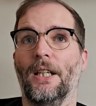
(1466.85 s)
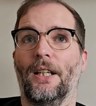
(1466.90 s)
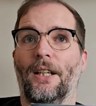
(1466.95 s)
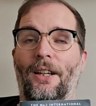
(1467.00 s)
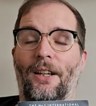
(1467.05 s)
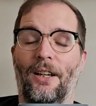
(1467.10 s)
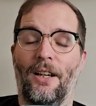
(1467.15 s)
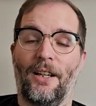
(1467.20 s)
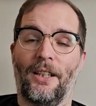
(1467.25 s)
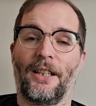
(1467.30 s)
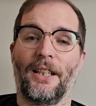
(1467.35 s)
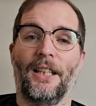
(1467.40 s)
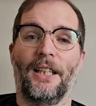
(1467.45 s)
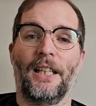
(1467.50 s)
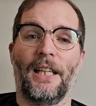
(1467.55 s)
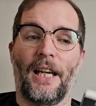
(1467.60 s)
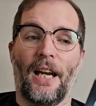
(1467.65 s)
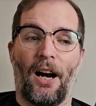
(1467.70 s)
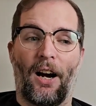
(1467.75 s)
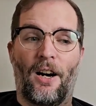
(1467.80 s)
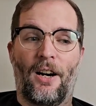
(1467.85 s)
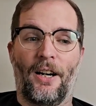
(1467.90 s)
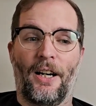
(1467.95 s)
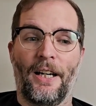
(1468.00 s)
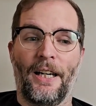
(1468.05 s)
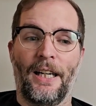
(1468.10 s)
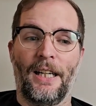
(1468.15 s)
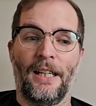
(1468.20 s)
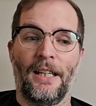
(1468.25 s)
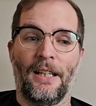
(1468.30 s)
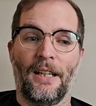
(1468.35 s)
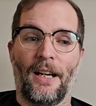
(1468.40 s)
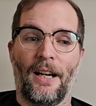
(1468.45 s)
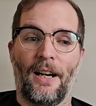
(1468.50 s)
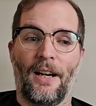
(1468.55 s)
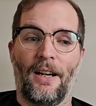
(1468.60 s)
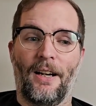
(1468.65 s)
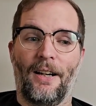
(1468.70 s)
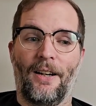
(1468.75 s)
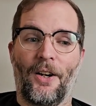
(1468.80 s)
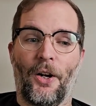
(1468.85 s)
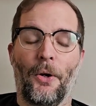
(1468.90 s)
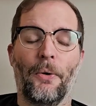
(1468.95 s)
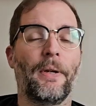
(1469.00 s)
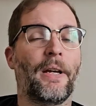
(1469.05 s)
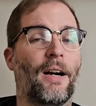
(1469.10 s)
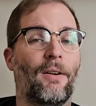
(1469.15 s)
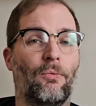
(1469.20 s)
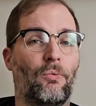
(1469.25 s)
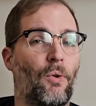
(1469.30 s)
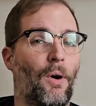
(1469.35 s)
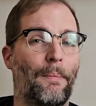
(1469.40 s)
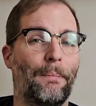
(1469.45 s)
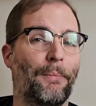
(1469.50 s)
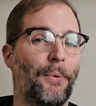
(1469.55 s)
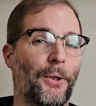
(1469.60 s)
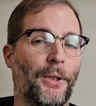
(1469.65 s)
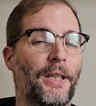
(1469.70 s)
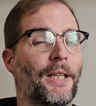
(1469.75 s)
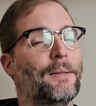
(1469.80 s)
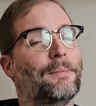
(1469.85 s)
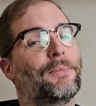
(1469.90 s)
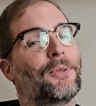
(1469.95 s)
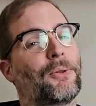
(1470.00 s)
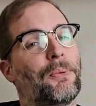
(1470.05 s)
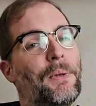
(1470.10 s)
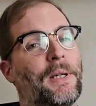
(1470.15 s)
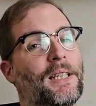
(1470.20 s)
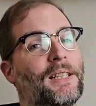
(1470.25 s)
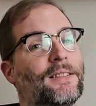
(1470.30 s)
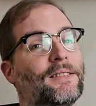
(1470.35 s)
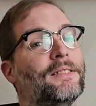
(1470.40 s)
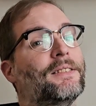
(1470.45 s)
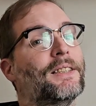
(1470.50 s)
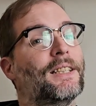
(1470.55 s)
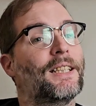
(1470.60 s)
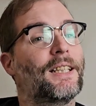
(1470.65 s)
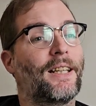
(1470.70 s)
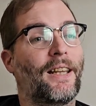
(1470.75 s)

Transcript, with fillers: Luckily, I only have one book in between